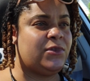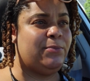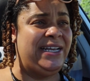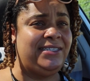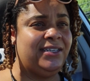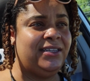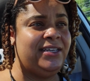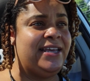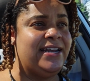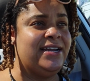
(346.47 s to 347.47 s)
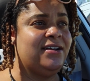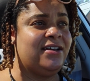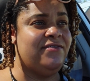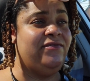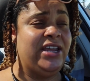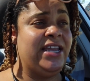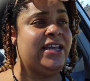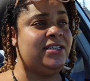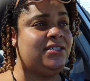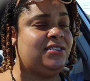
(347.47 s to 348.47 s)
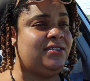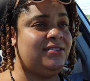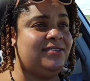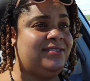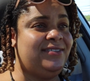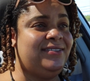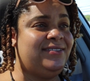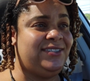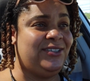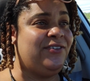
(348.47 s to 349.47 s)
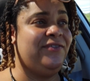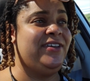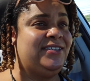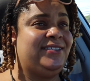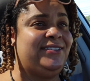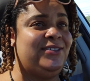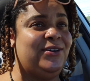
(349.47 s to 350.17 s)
basically getting a convenience service.